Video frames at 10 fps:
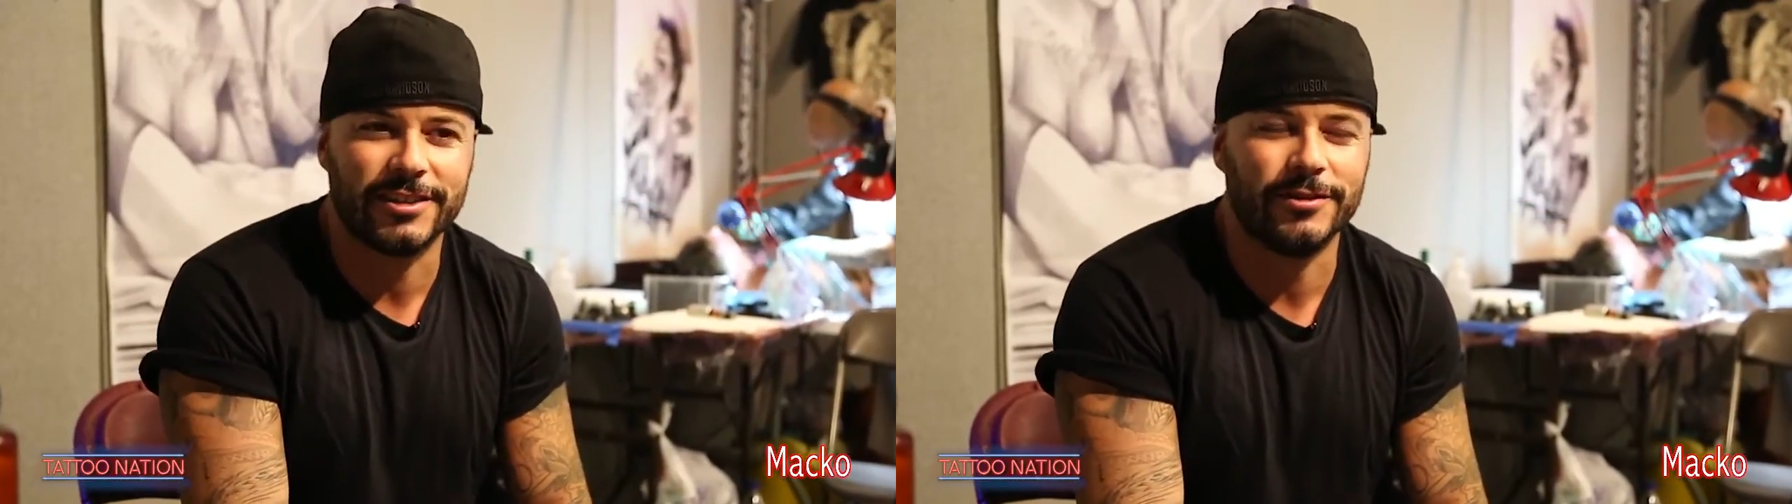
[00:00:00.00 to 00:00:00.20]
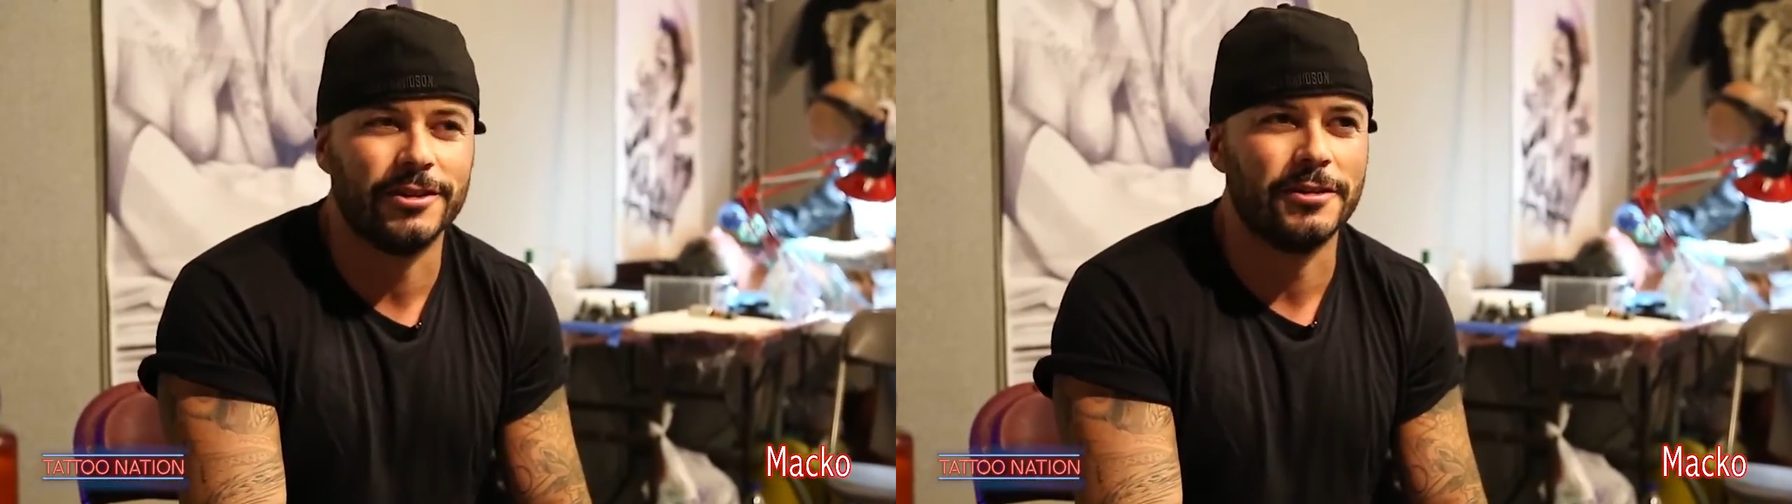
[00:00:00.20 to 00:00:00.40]

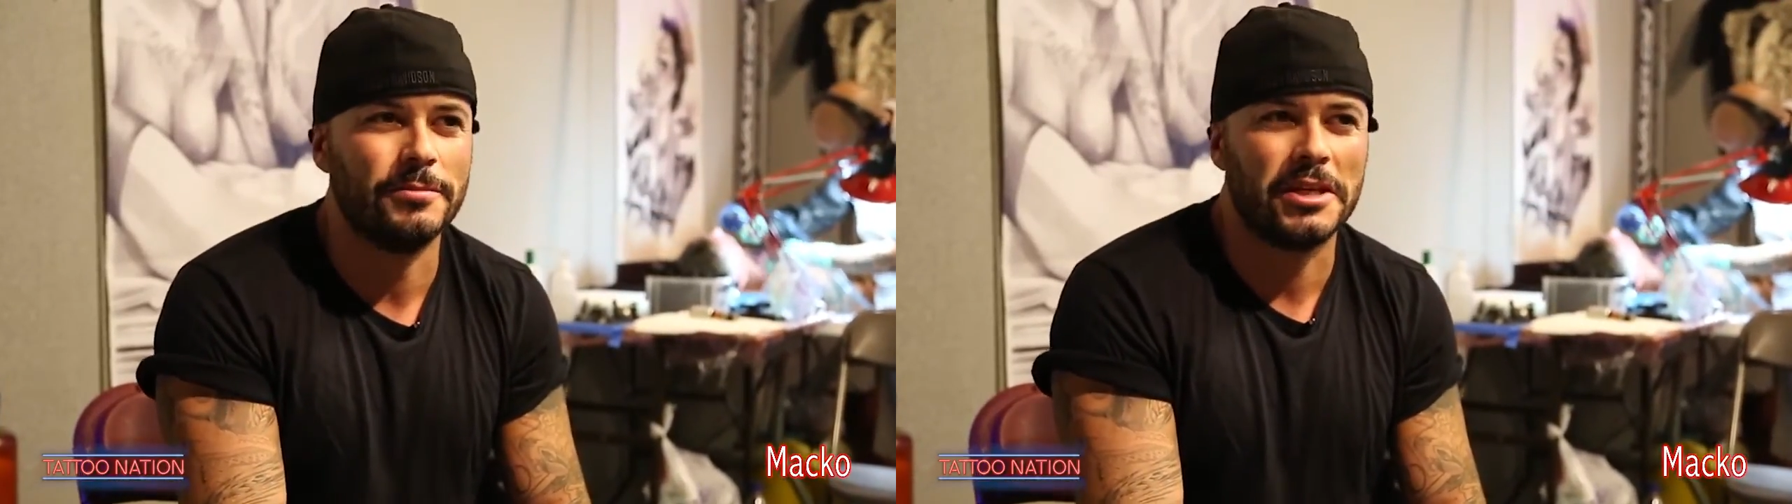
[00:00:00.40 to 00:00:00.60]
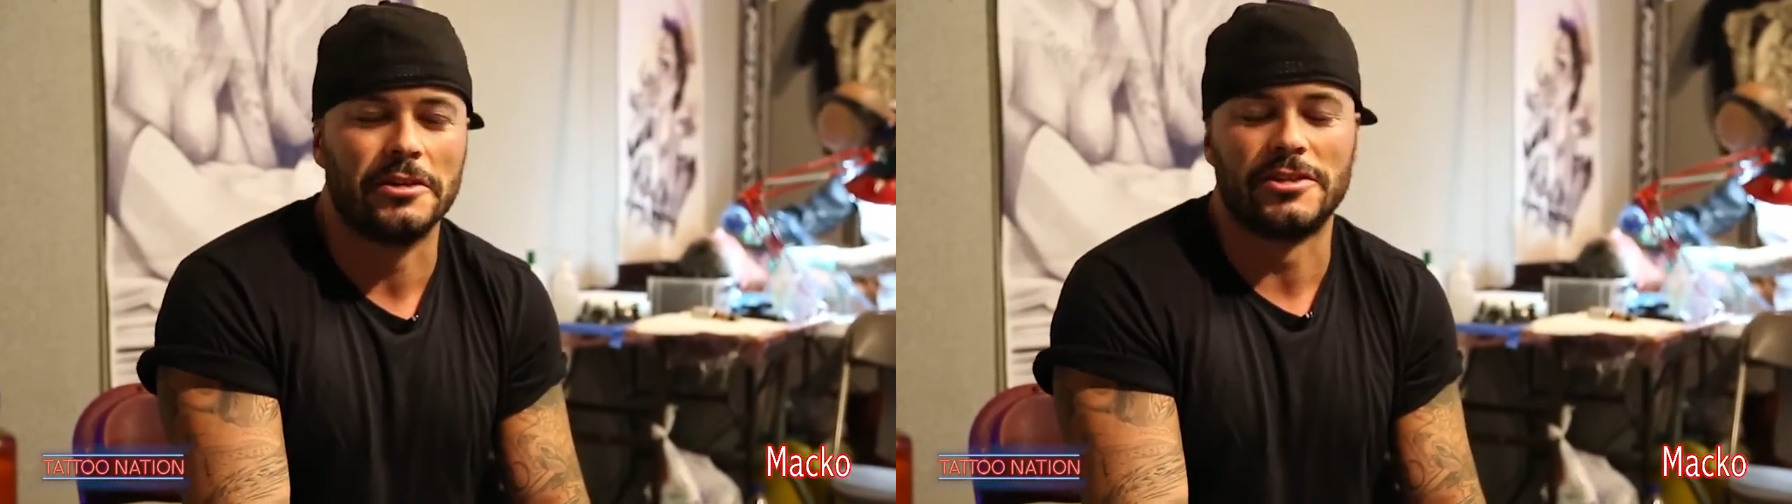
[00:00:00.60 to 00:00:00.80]
just
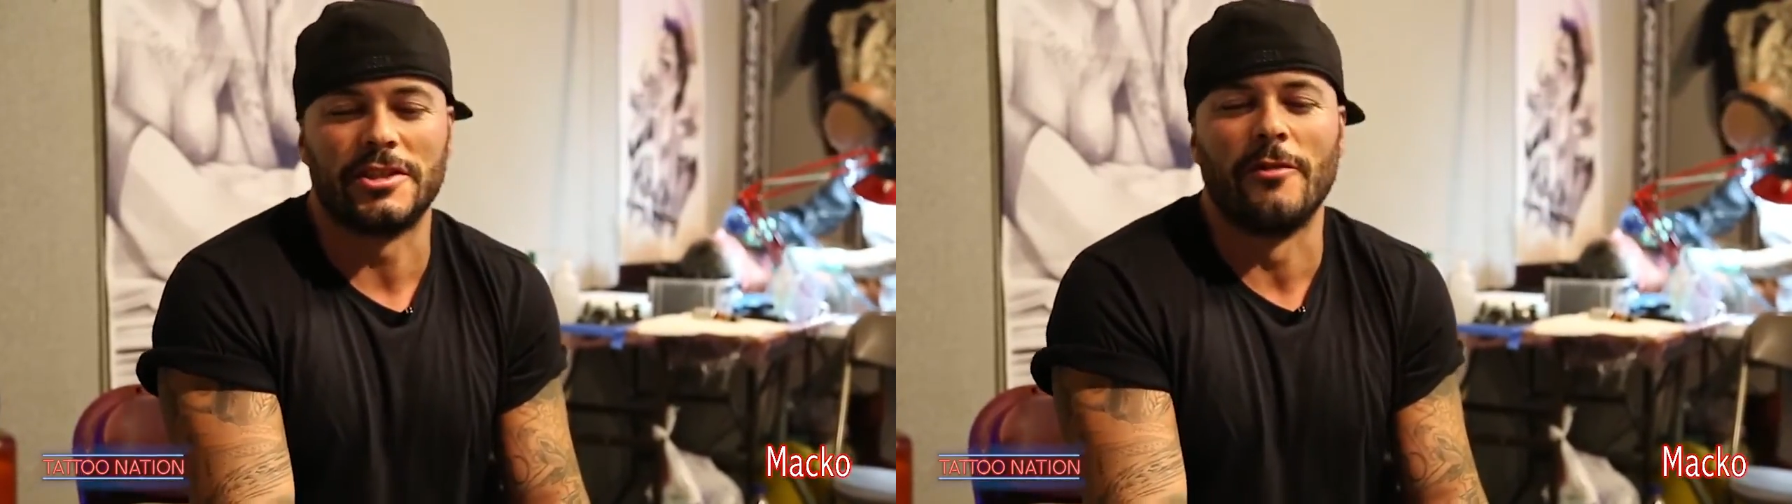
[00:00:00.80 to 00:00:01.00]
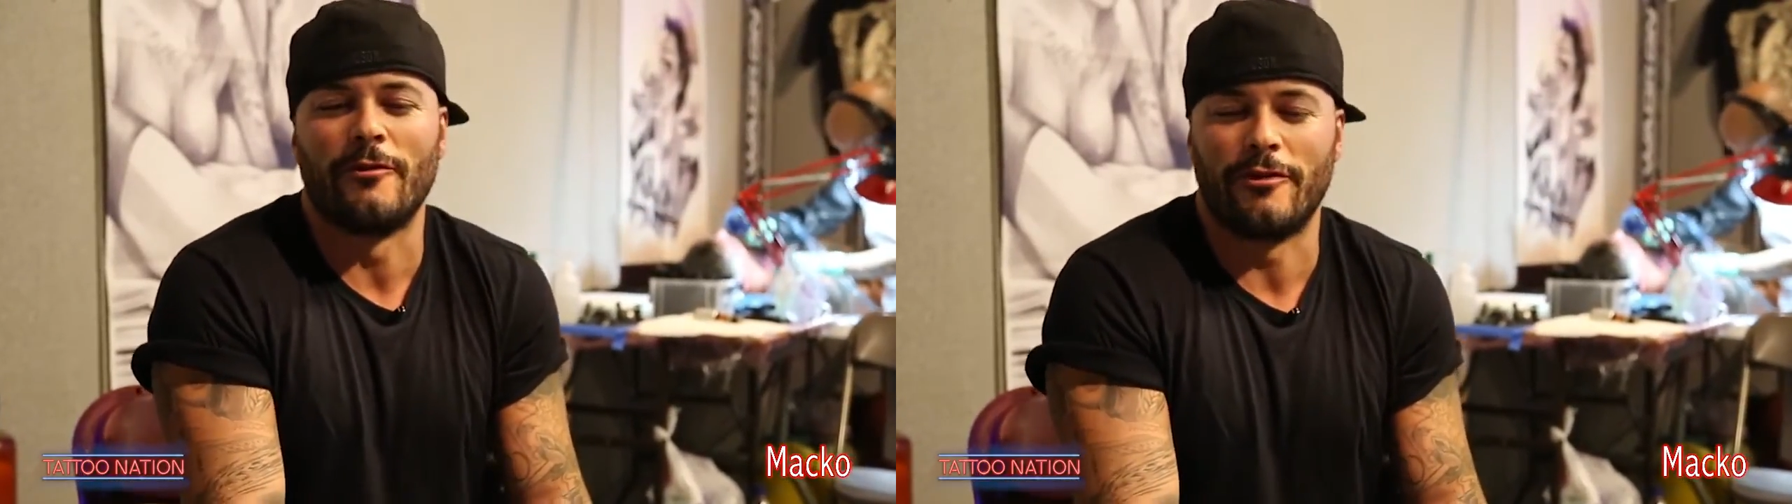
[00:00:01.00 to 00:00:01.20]
for because
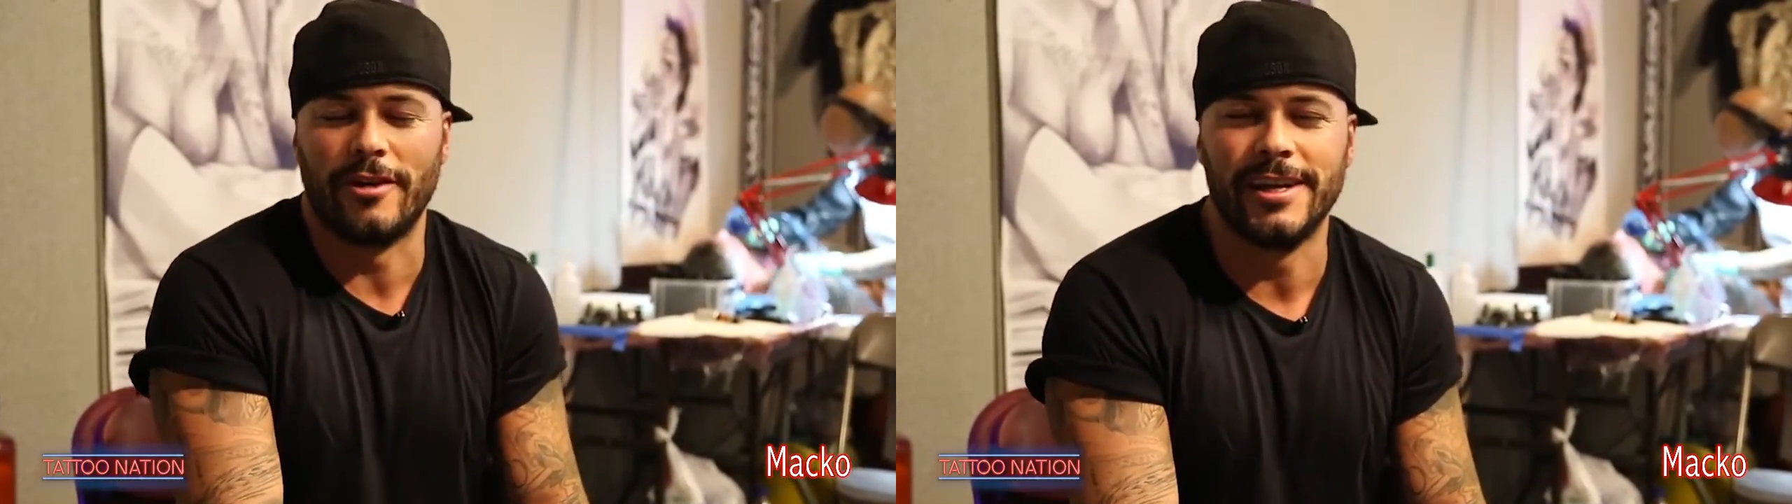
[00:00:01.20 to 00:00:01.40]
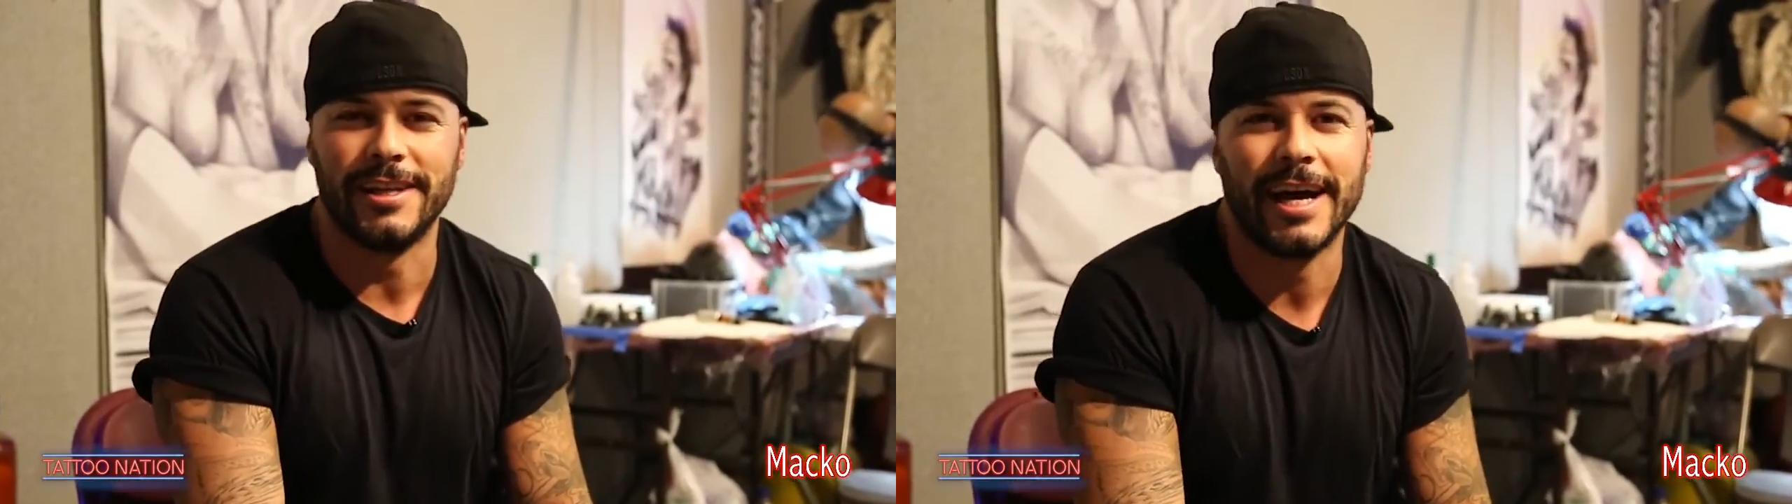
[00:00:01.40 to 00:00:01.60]
some
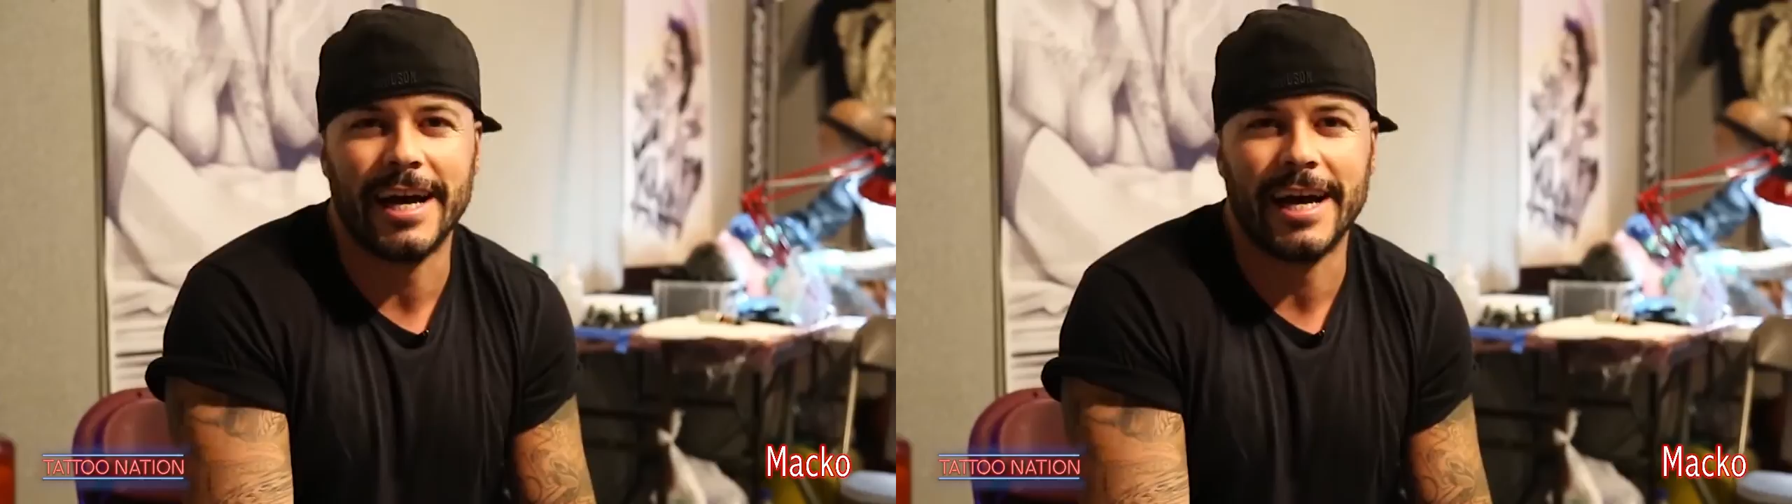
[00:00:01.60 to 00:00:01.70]
friend